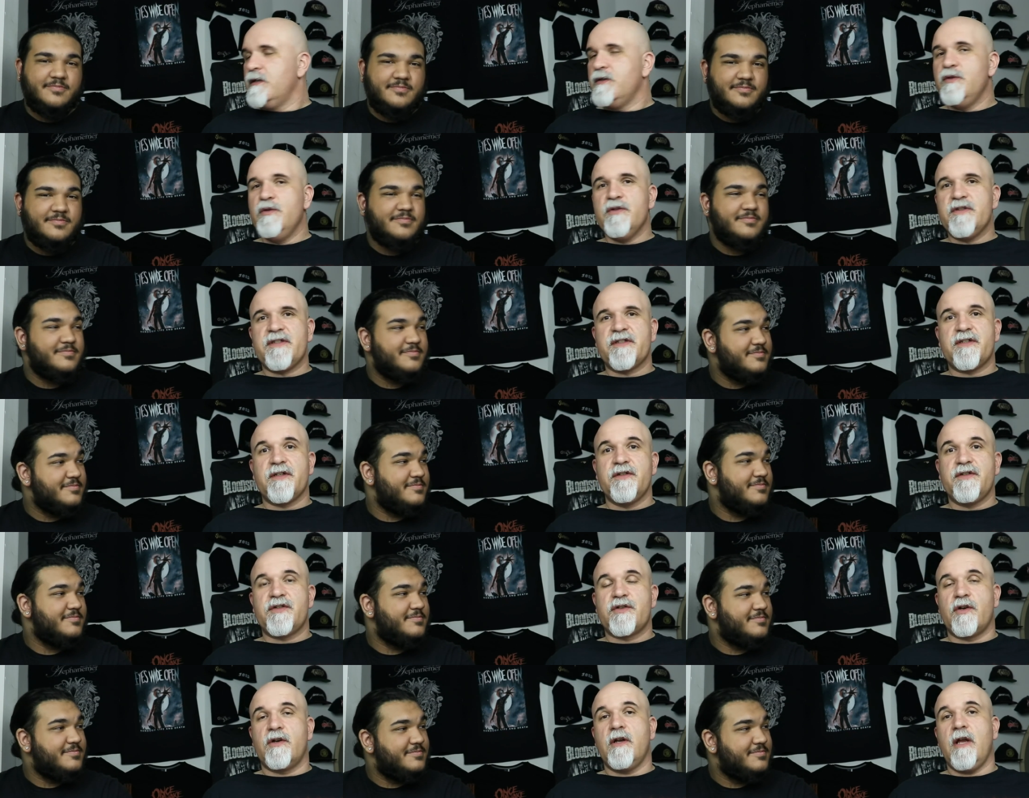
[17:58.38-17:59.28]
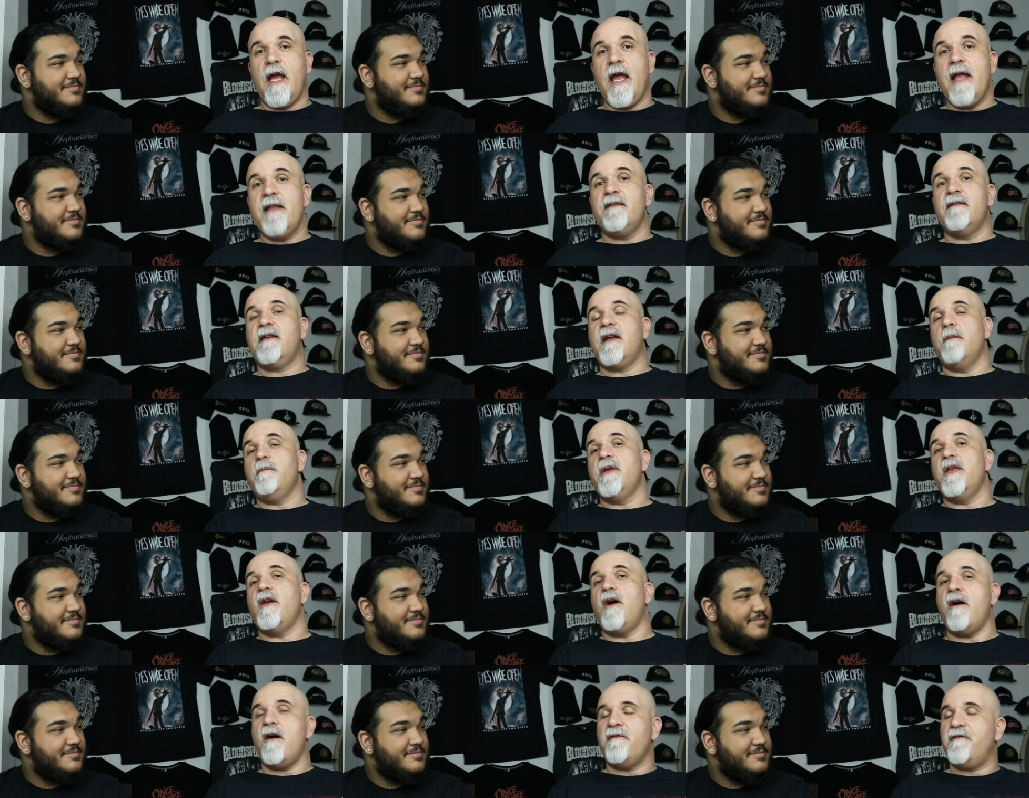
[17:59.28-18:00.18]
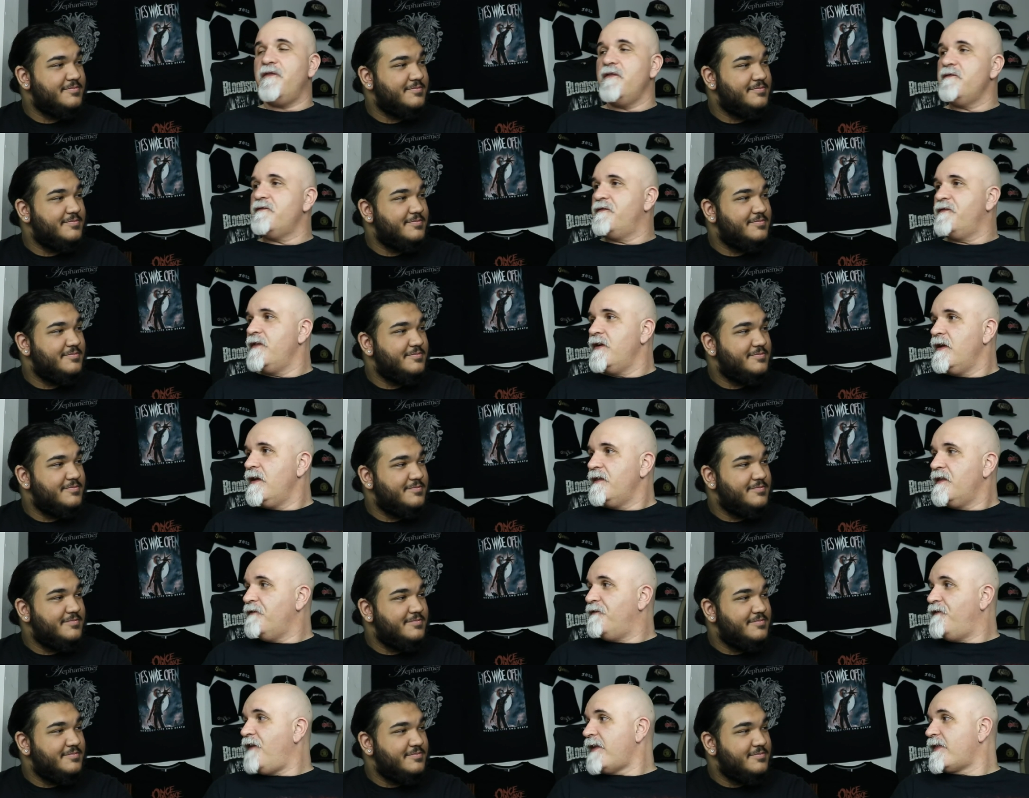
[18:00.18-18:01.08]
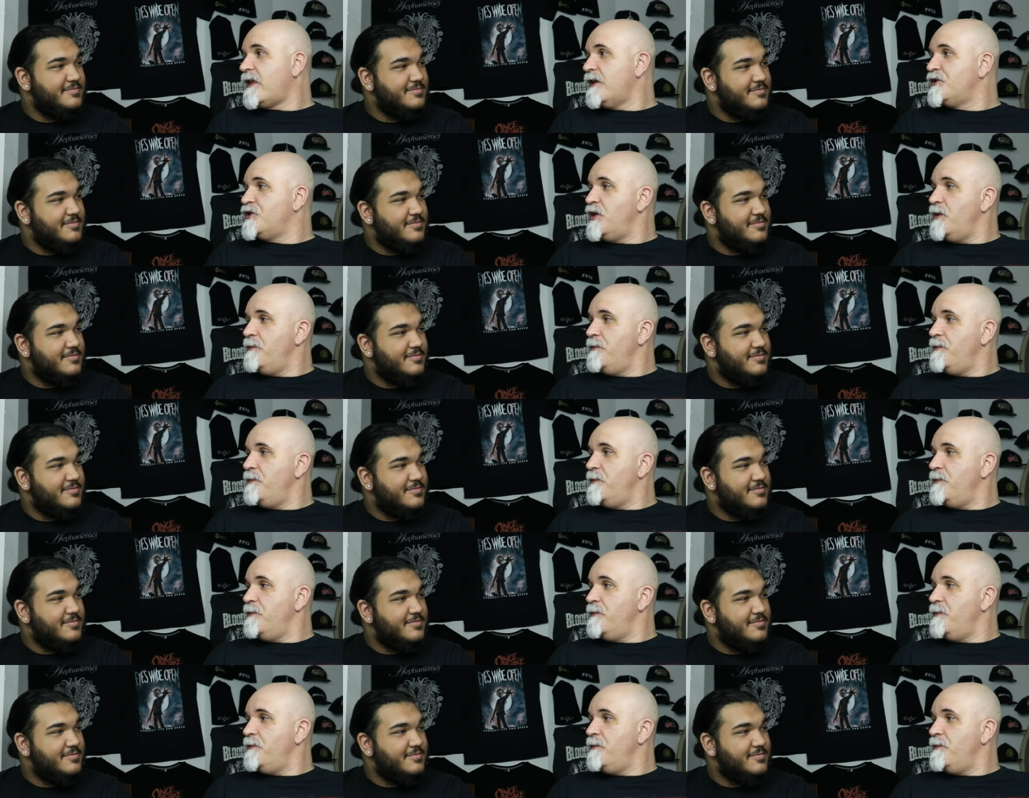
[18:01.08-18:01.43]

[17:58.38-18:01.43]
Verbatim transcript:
Speaker 1: news is concerned. And coming off of the fact that